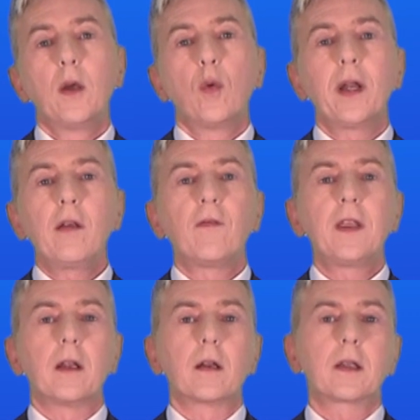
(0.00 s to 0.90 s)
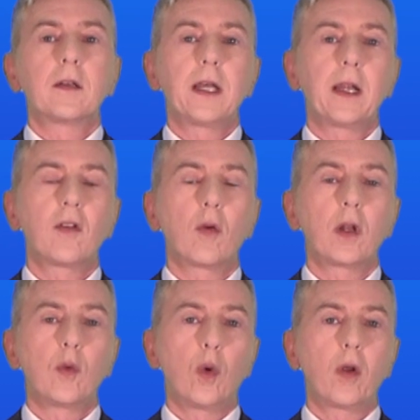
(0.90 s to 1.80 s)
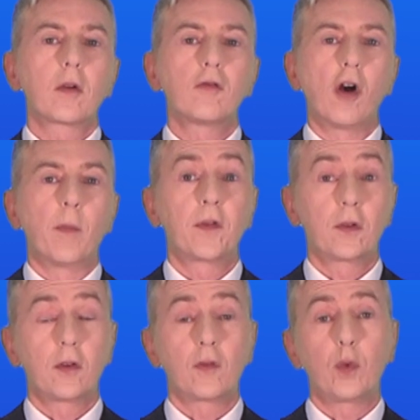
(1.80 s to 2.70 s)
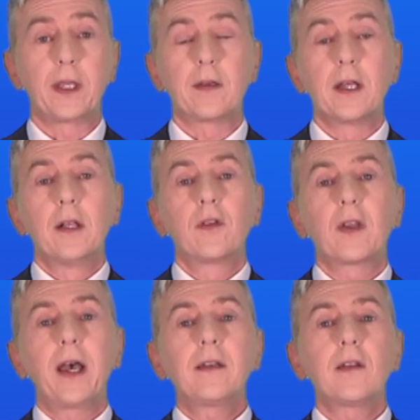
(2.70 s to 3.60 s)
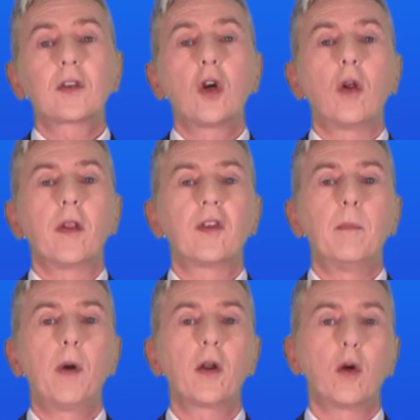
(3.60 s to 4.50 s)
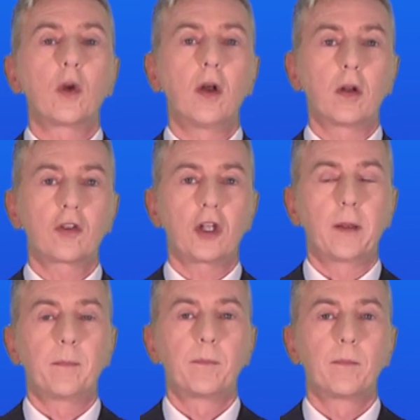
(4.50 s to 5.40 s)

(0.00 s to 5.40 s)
When a field contains only one crop, such as wheat, scientists call this a monoculture.